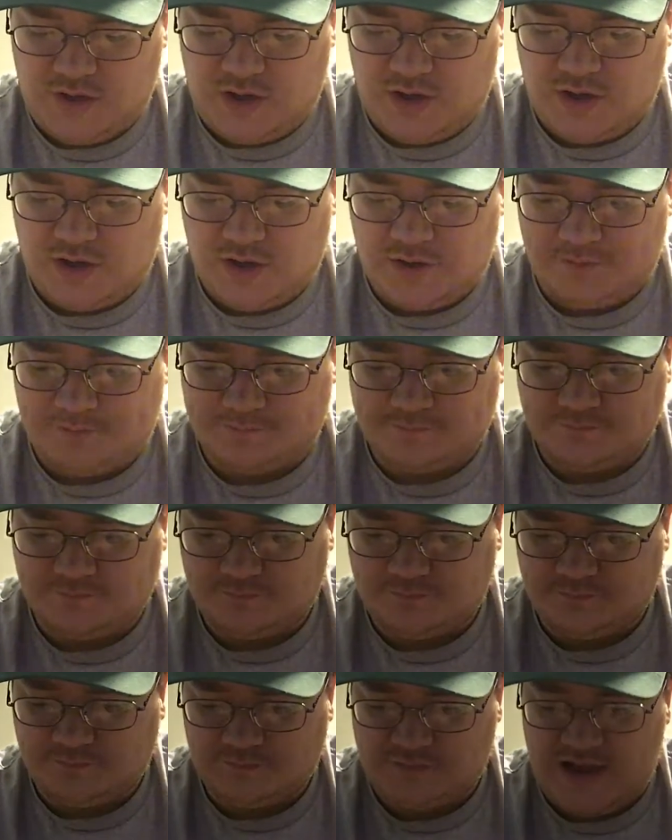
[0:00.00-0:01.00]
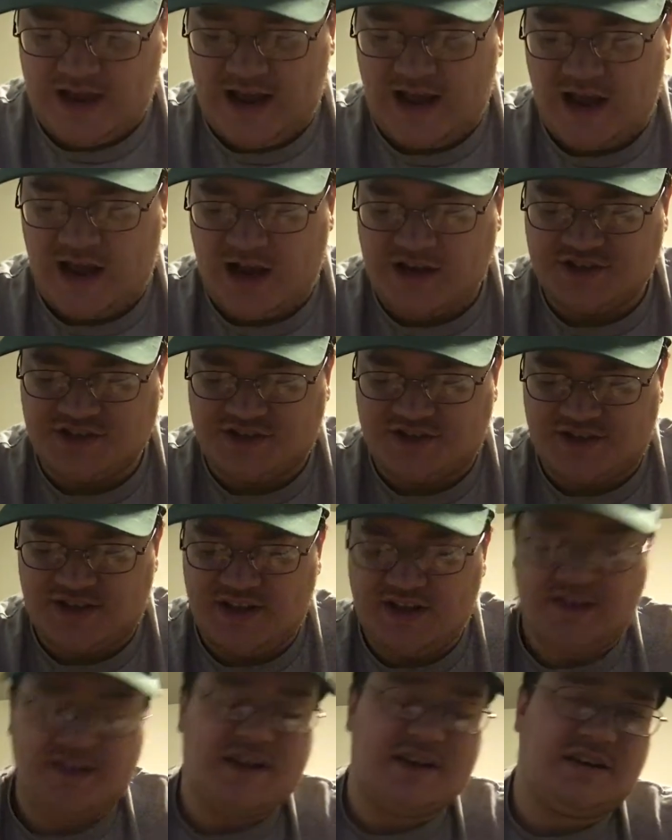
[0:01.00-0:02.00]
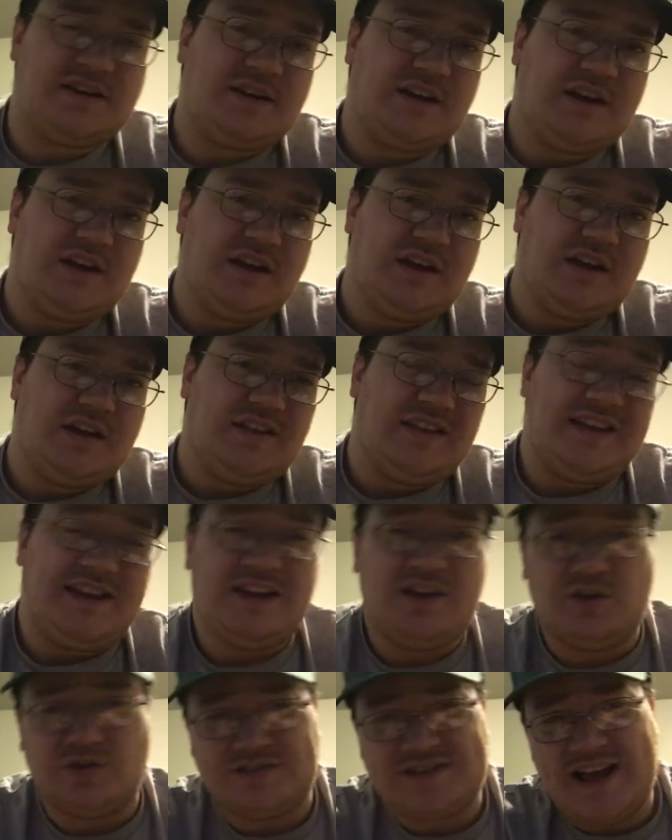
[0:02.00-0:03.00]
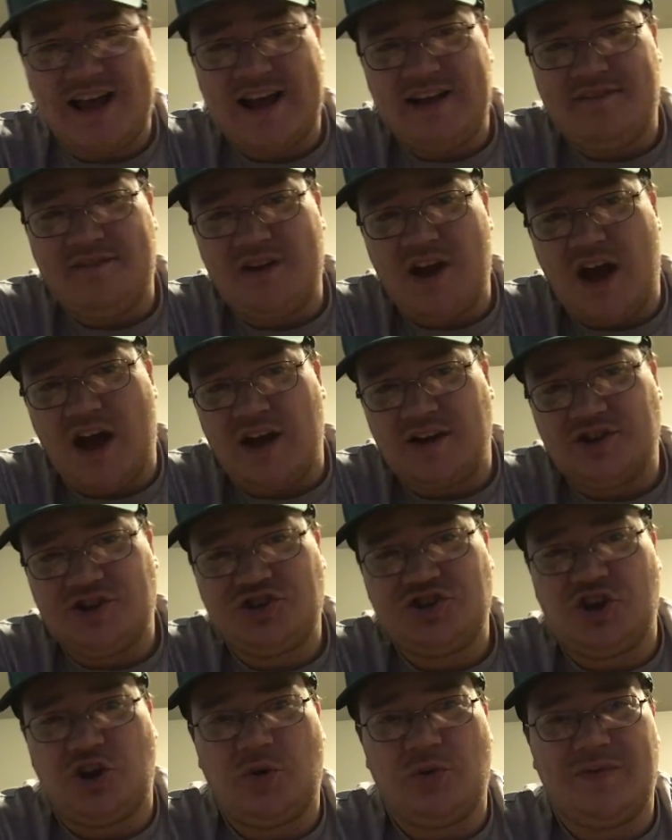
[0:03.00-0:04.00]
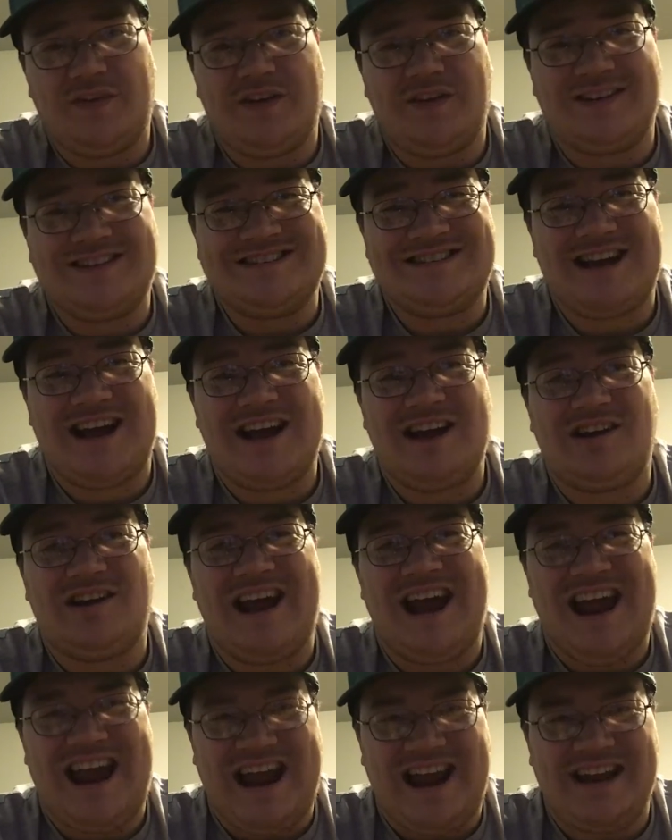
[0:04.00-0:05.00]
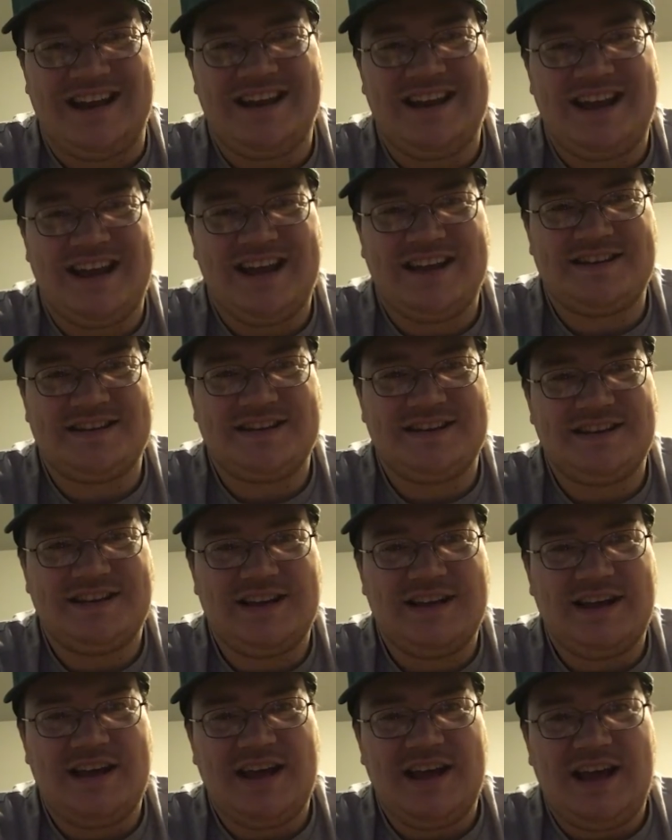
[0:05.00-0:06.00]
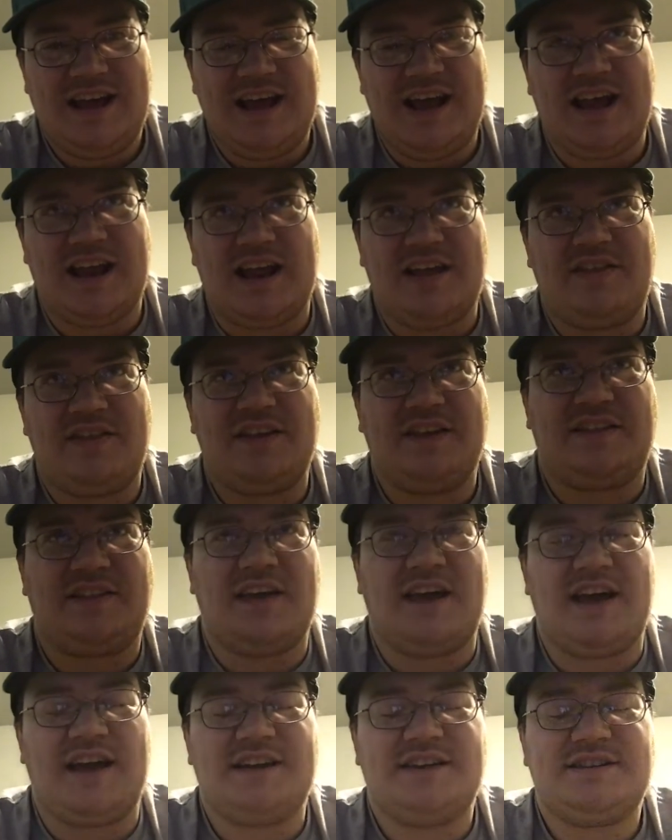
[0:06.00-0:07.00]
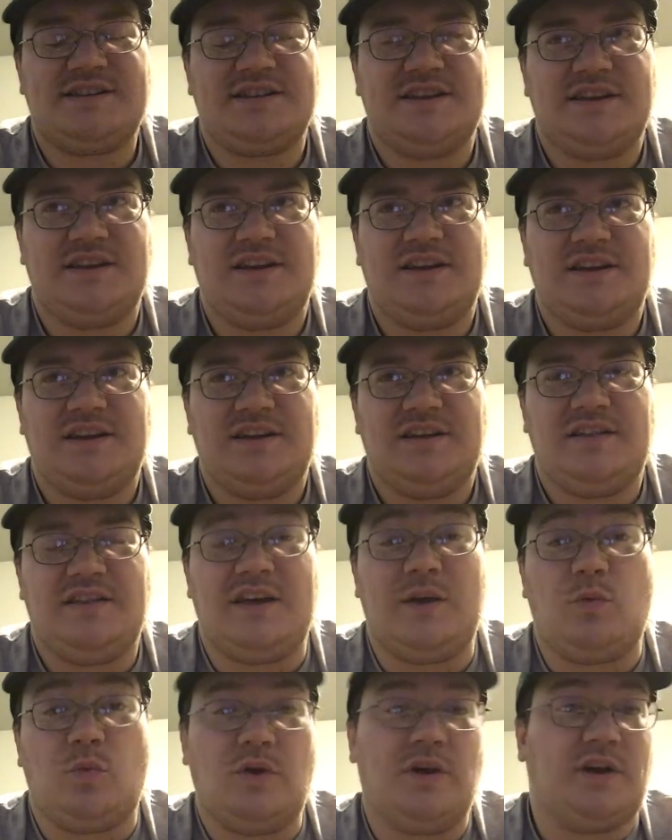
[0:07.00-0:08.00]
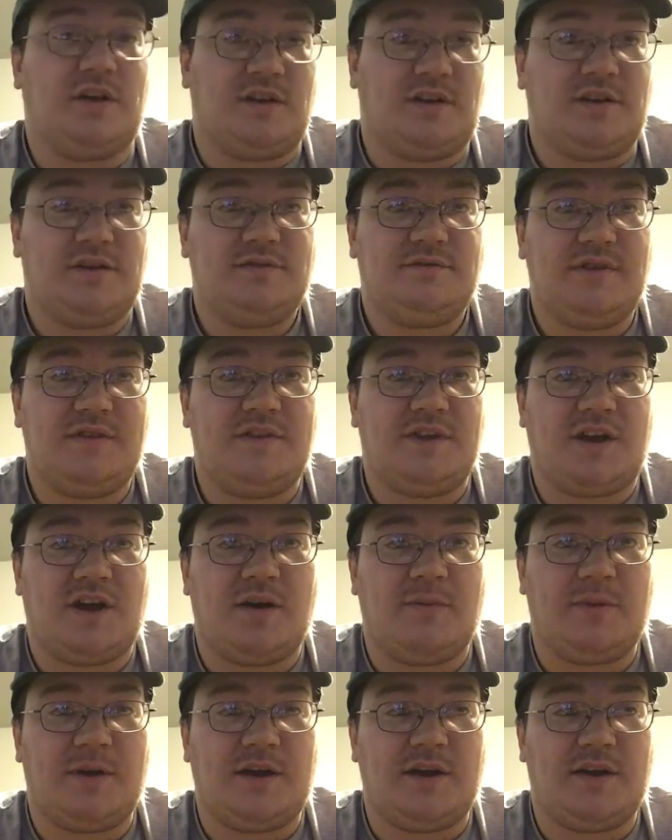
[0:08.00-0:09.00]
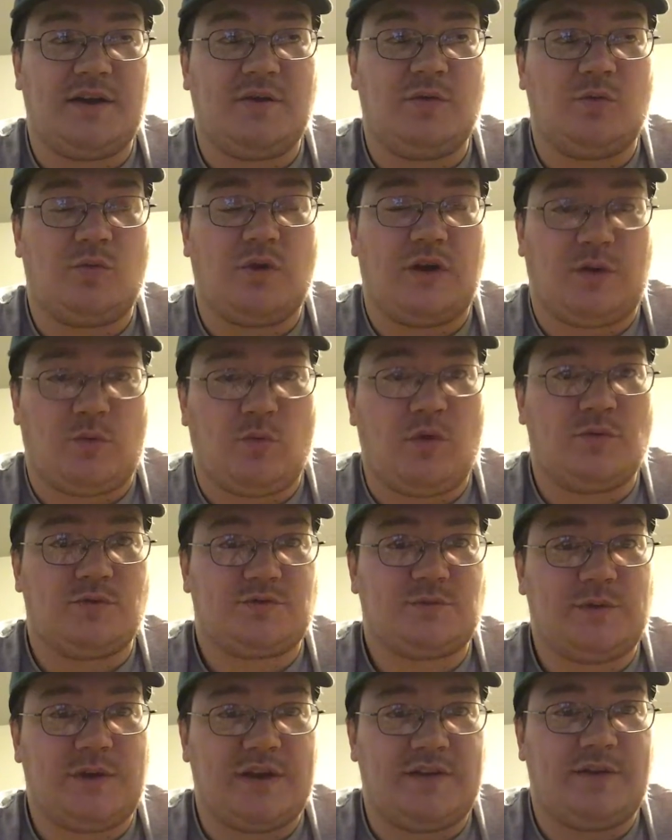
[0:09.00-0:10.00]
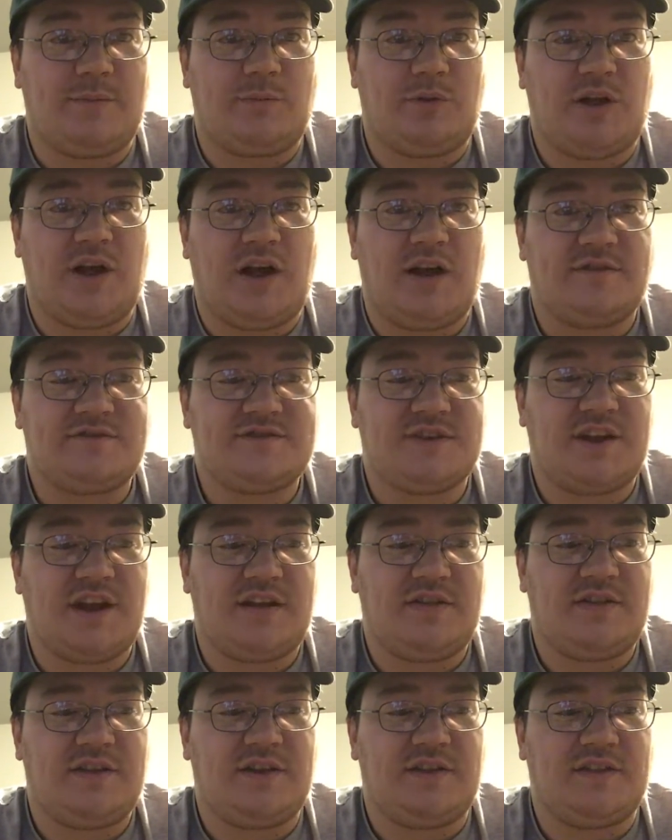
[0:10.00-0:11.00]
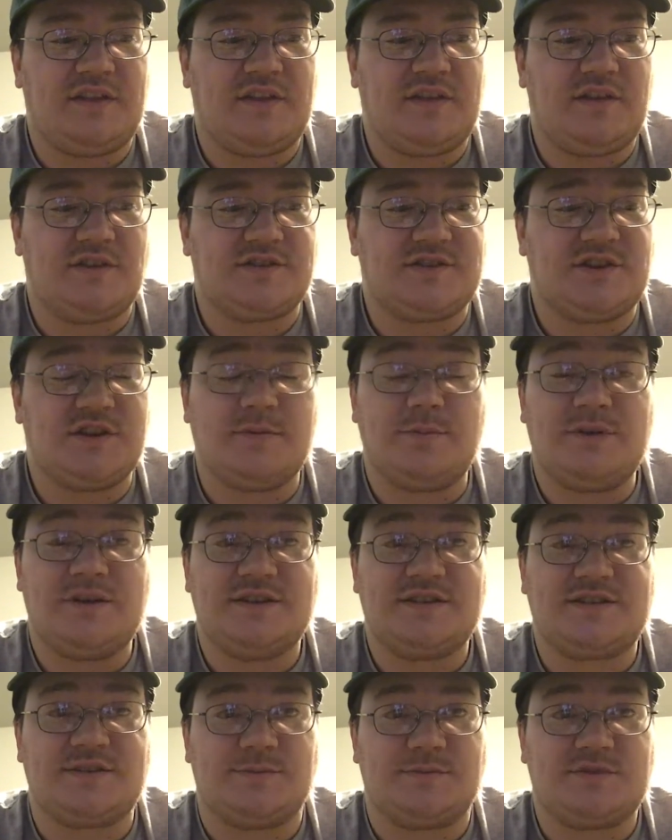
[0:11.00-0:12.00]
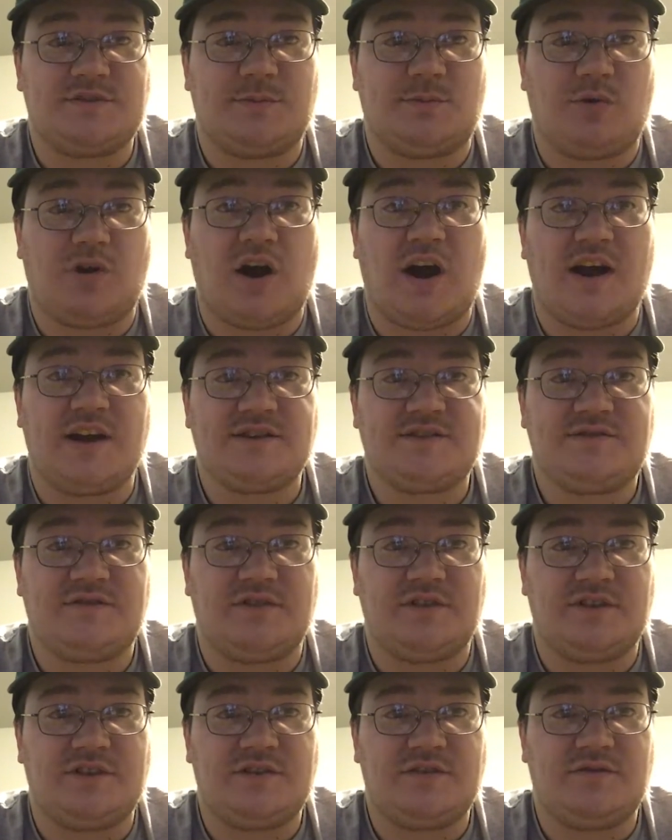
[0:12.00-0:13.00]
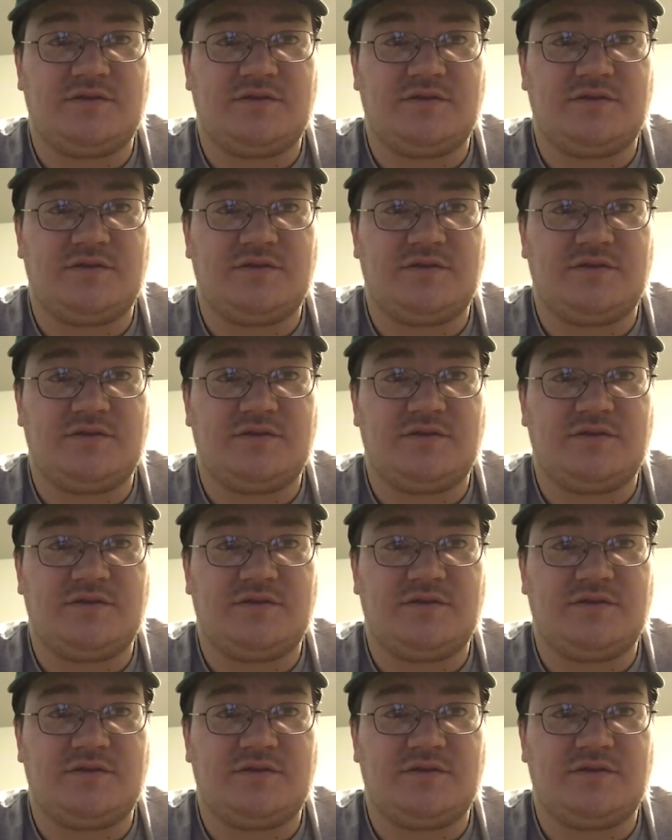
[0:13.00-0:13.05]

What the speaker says: yeah, I just think that the Eagles have not shown their entire hand yet. And I think that they will in the coming, once we hit the playoffs. And I think that there's going to be some surprise for